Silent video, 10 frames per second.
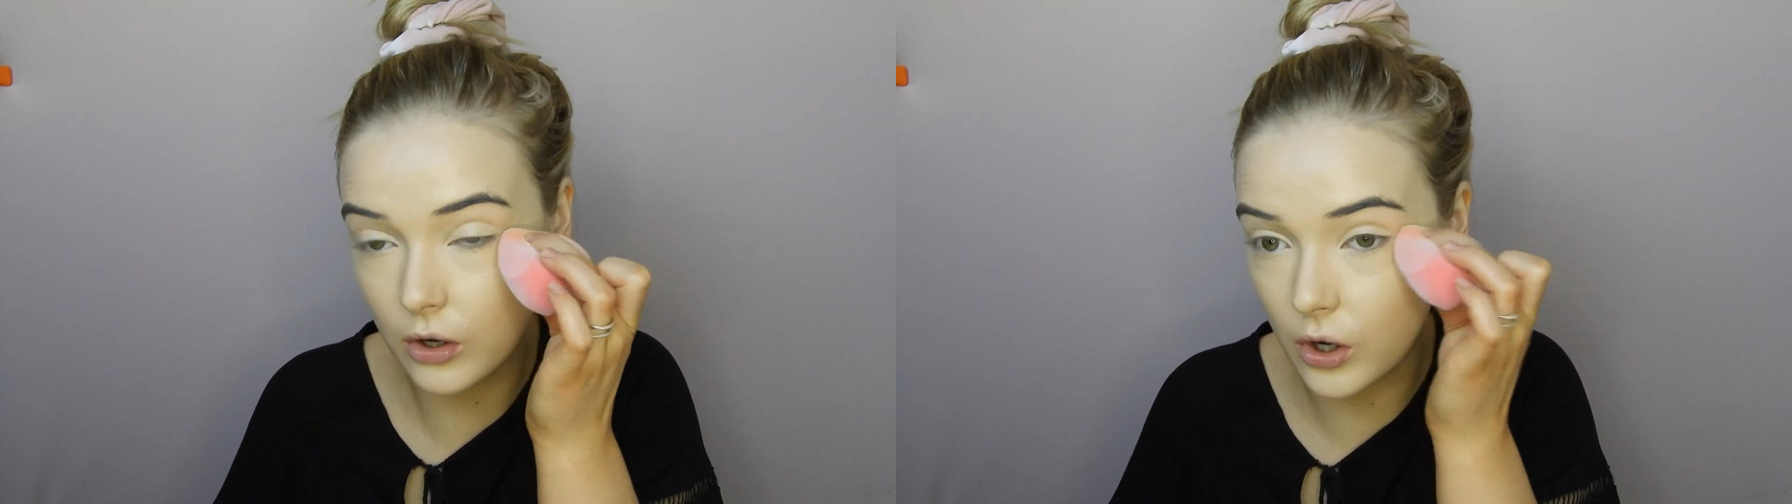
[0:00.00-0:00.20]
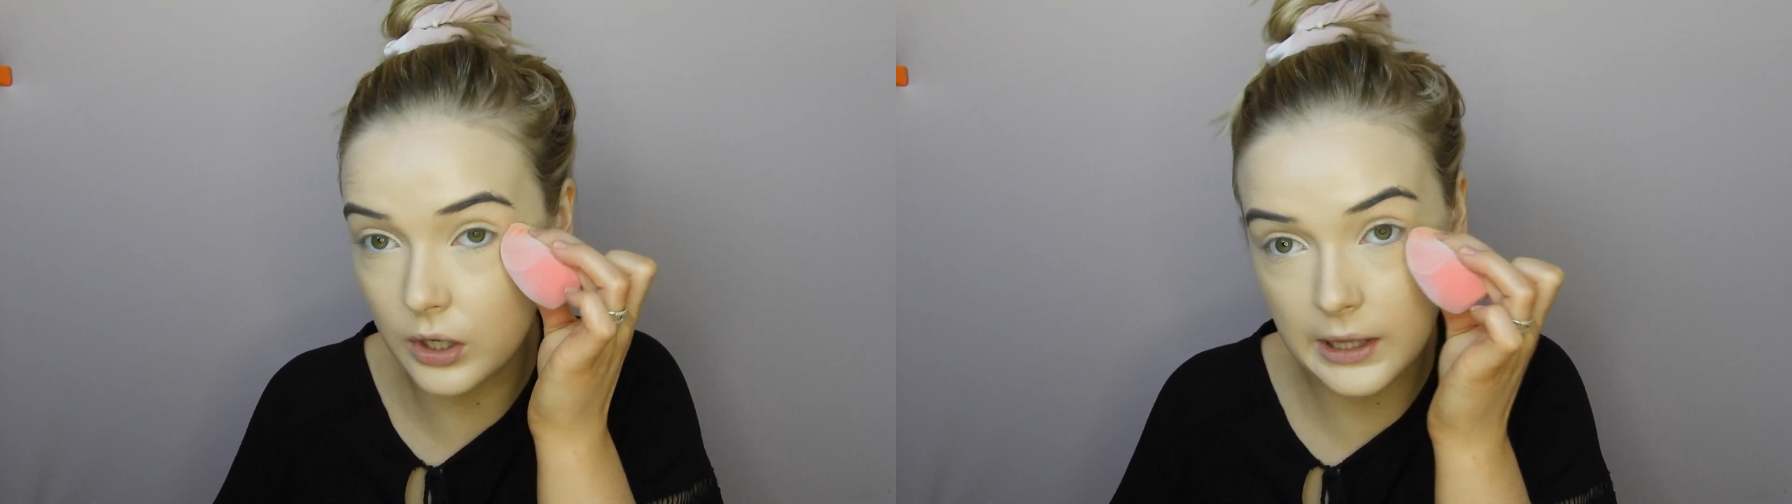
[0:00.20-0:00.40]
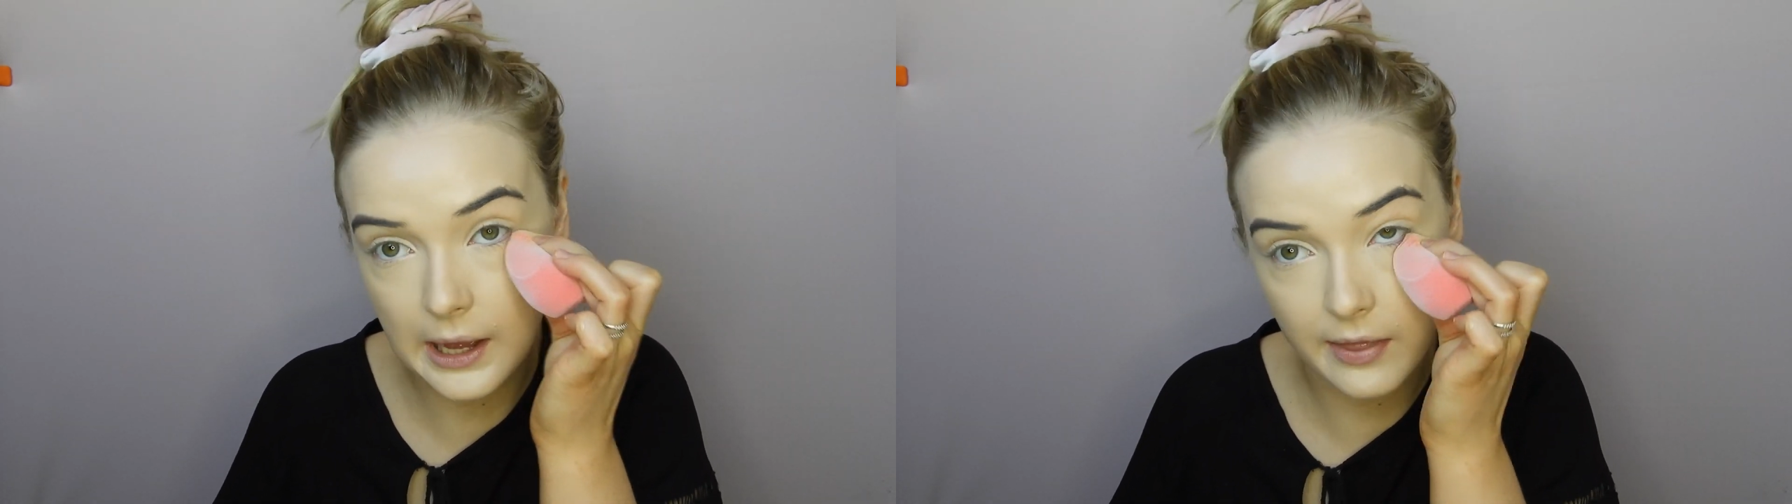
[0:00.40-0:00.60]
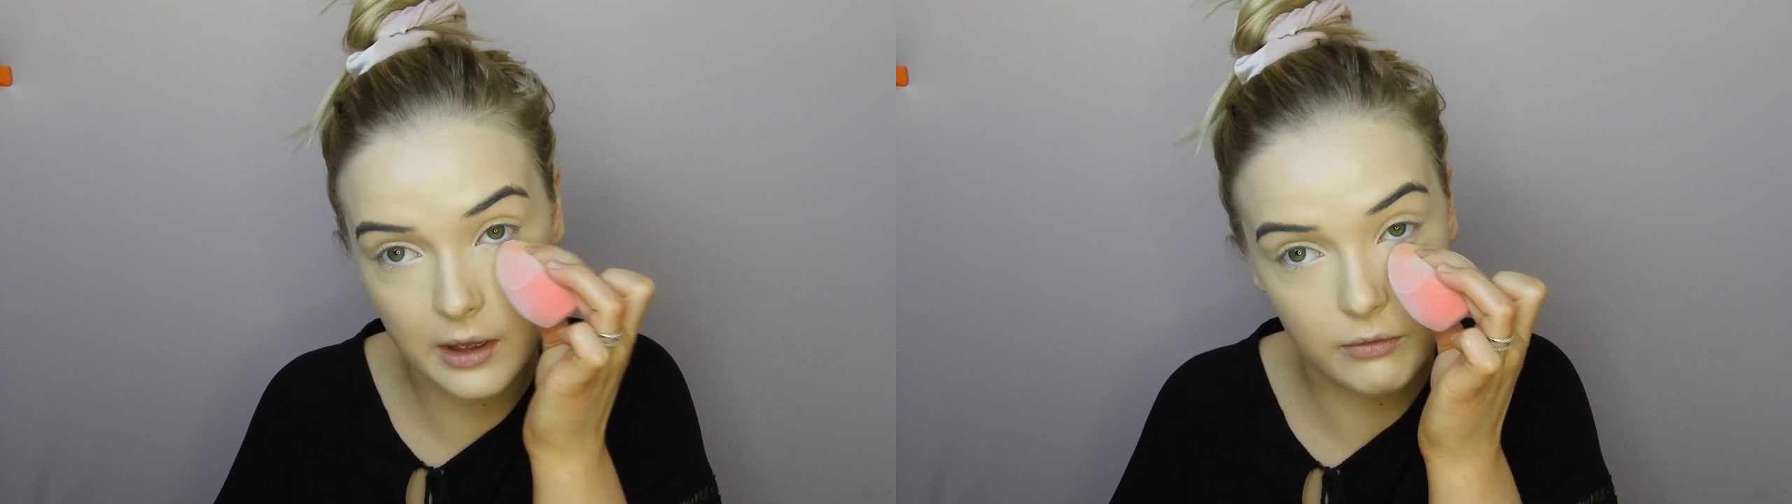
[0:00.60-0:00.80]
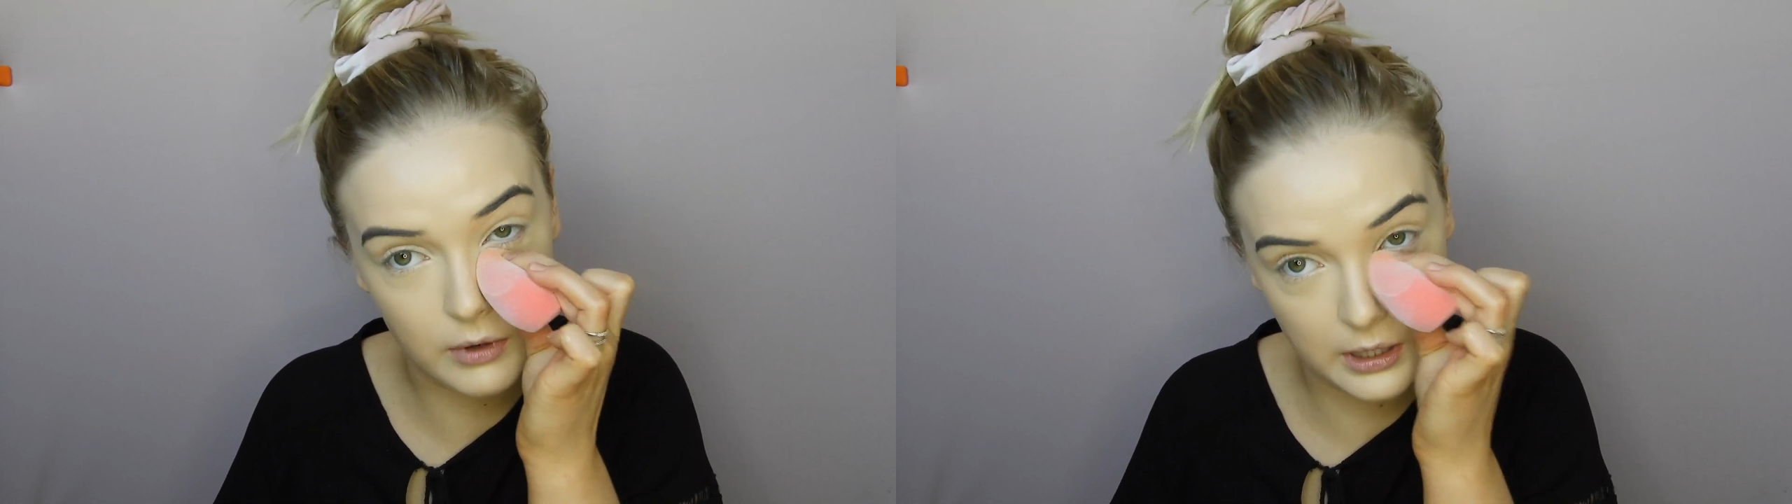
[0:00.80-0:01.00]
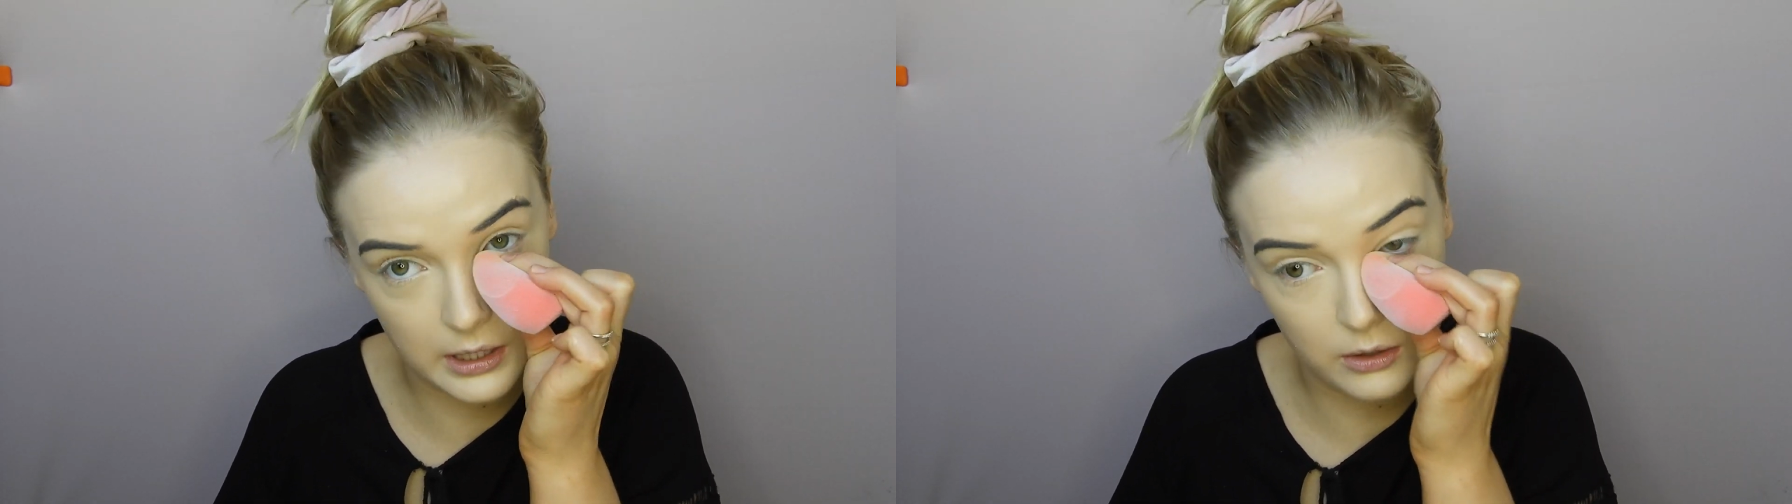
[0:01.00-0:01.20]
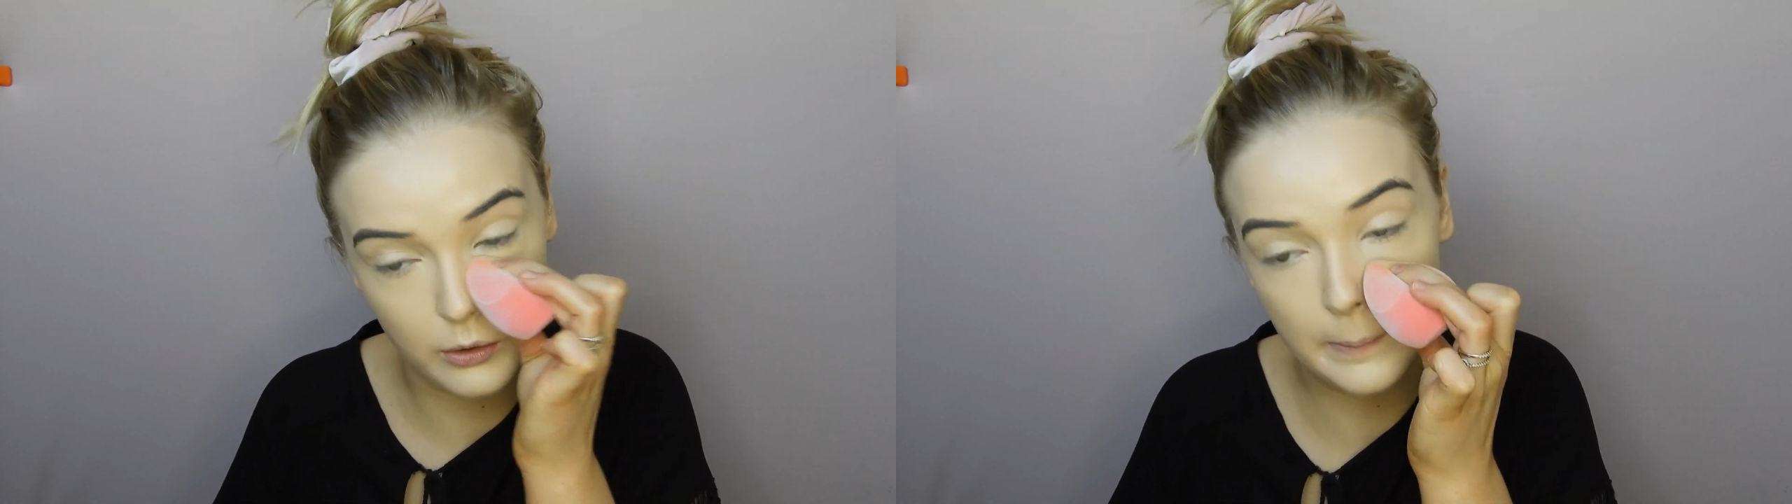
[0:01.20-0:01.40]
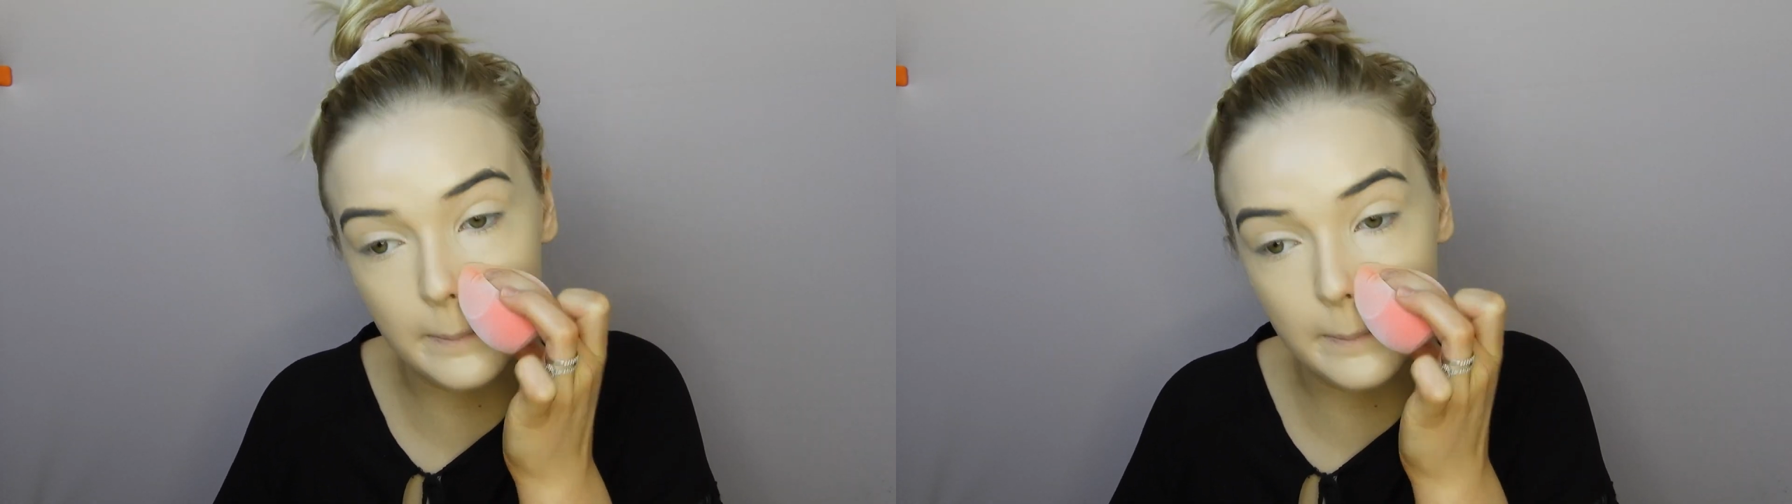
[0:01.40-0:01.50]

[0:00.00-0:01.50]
not only are they really